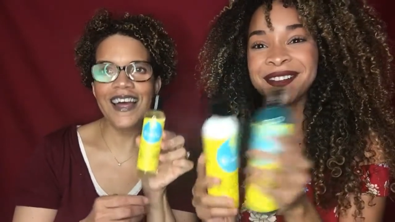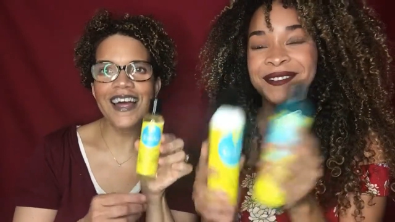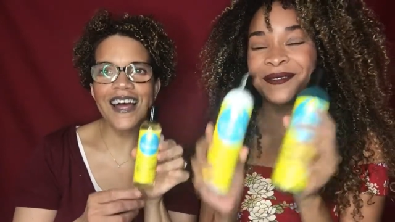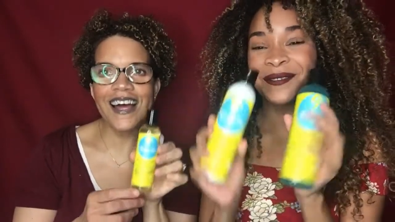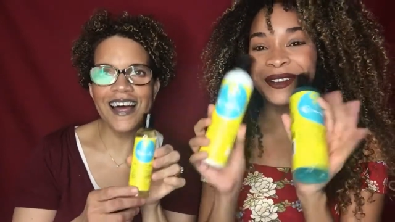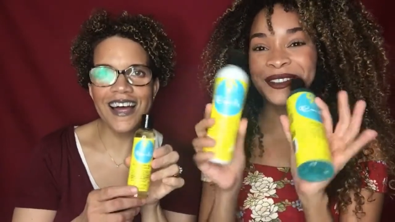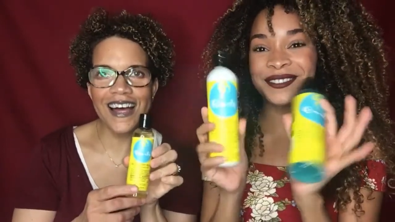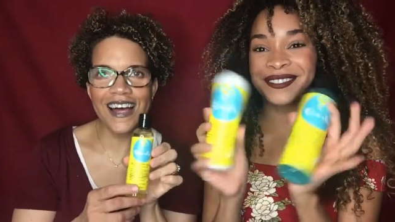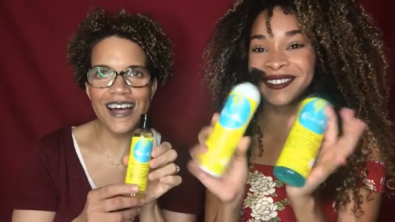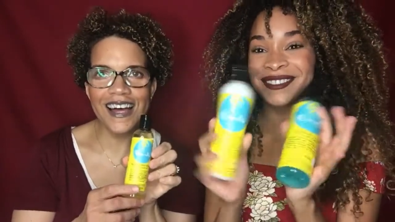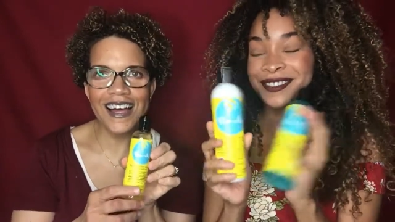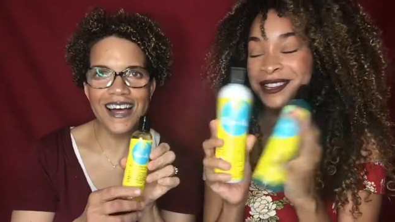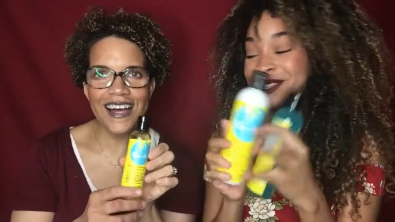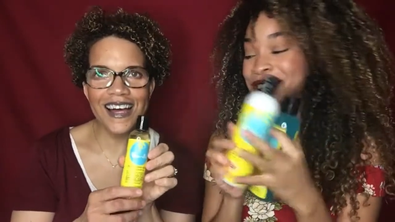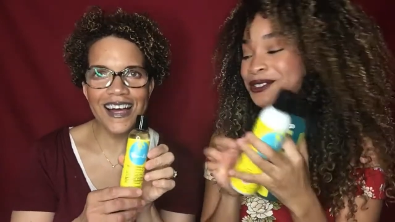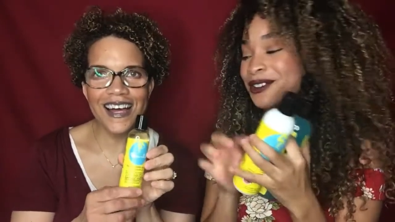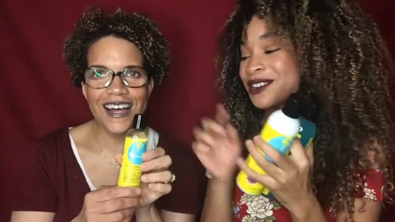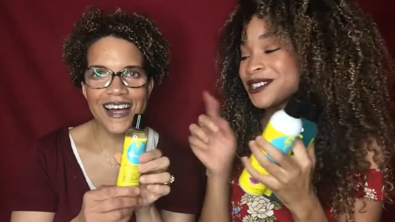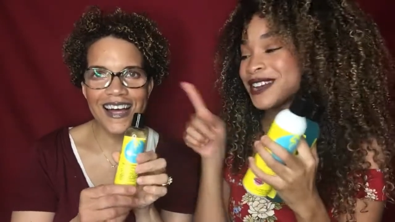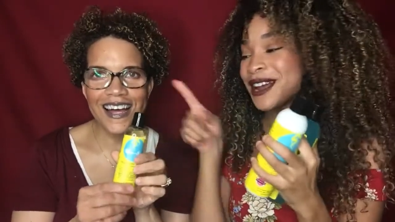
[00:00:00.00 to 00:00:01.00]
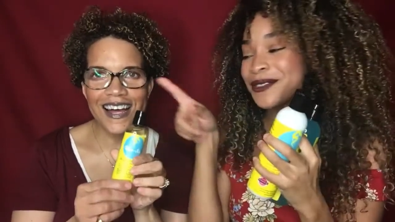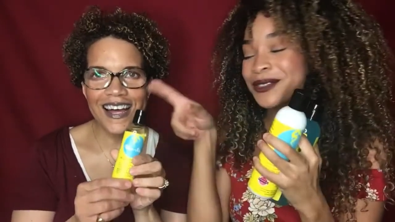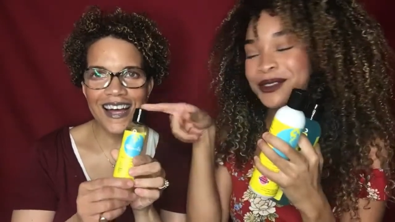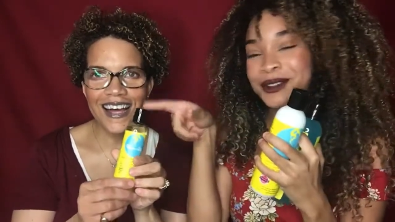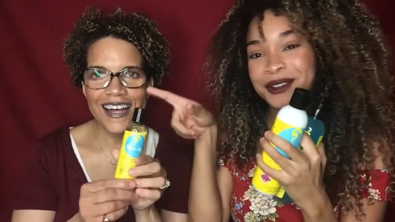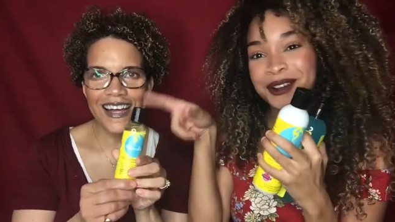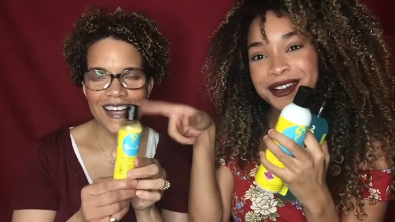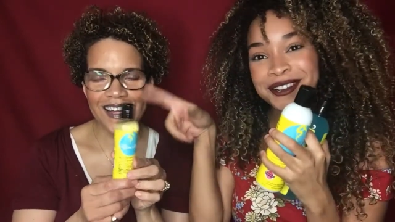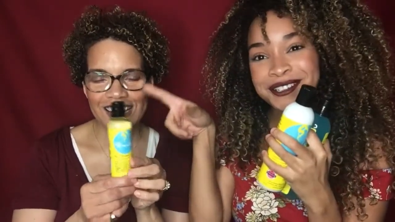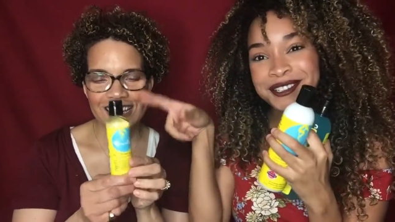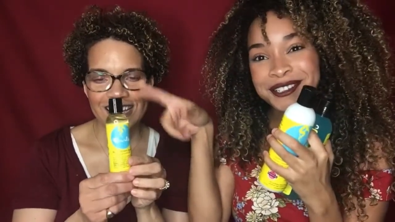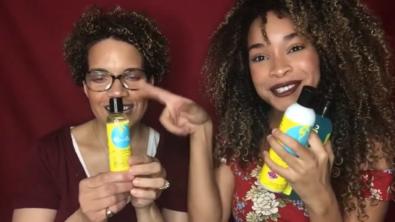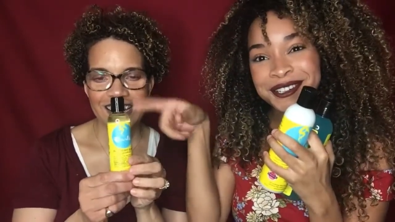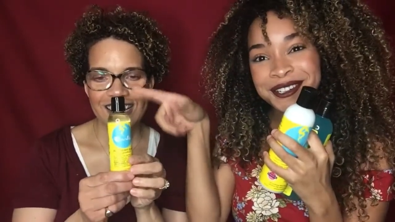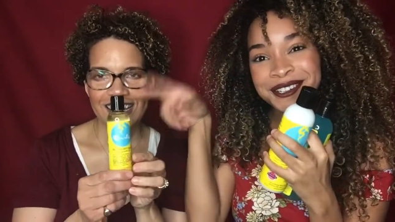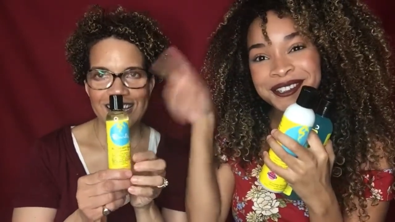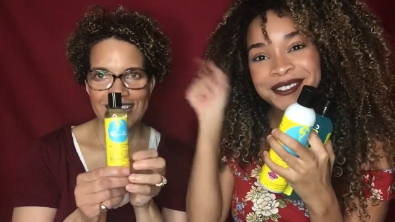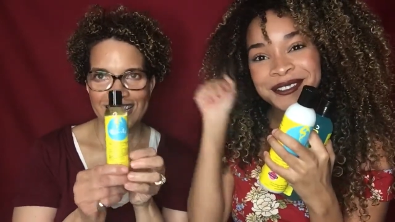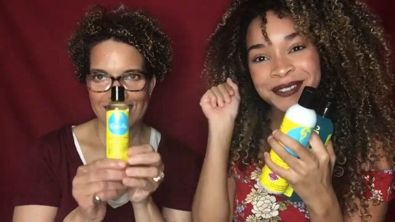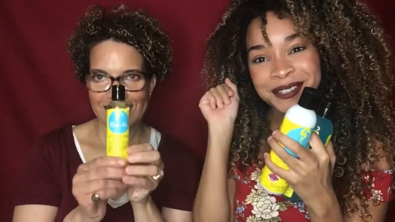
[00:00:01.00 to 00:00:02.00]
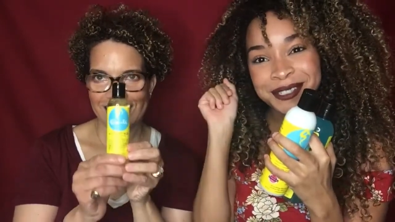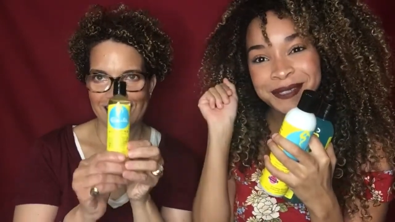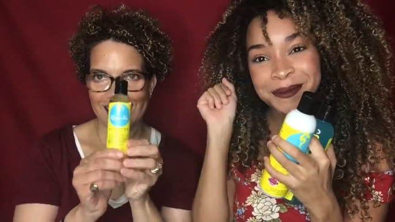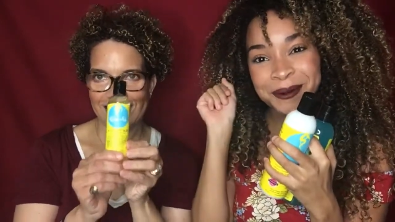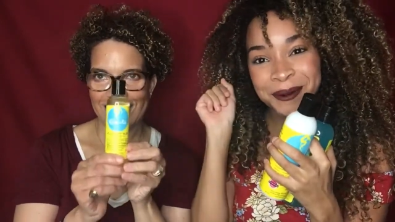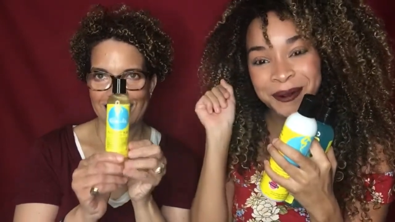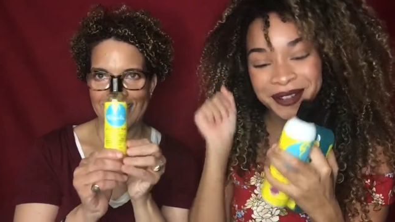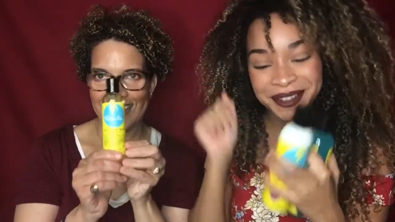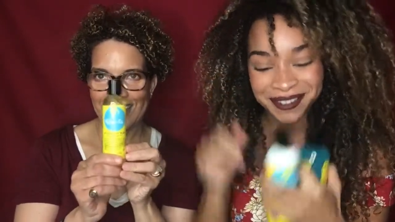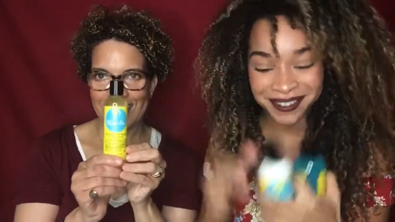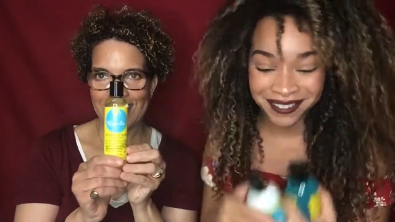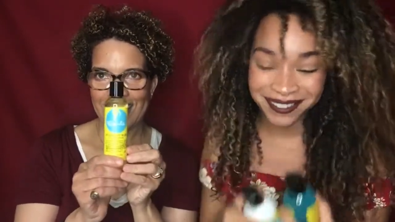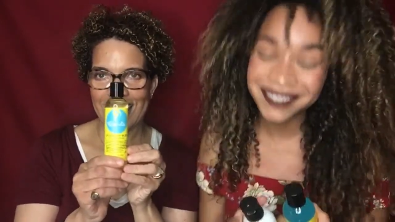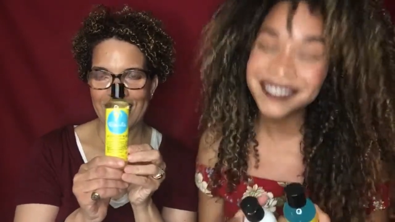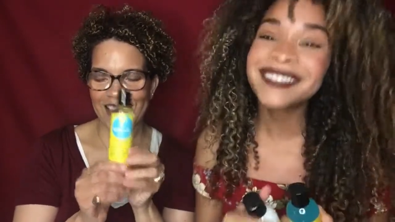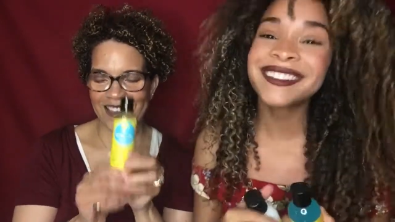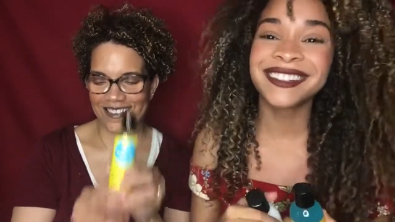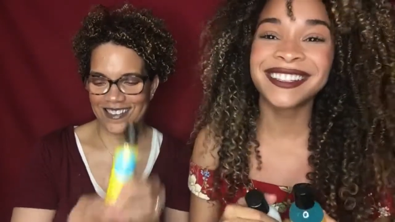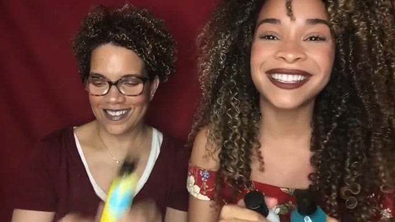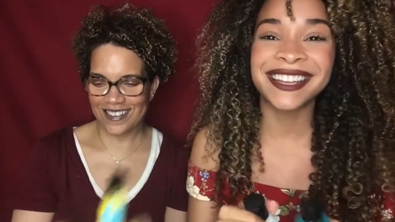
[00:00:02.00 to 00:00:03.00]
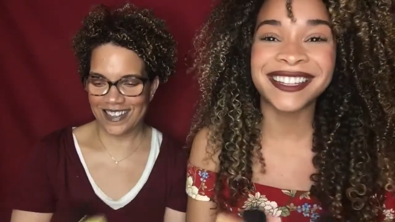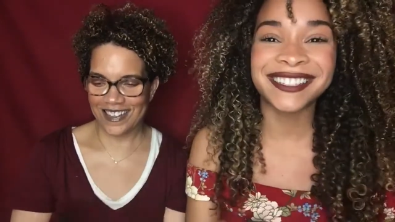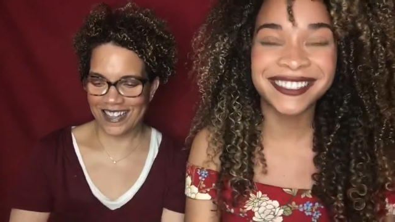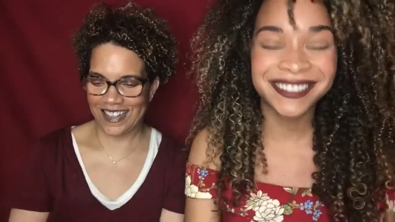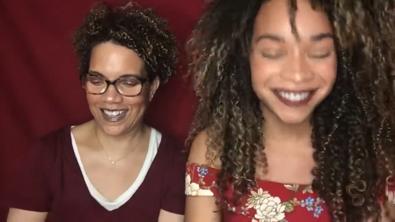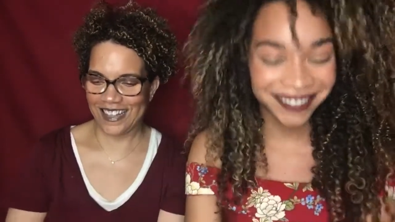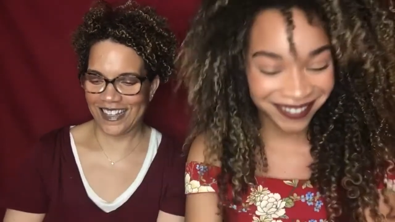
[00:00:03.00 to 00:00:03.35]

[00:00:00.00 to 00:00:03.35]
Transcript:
Speaker 1: when you scrunch out the crunch with some oil. Yes. Yes.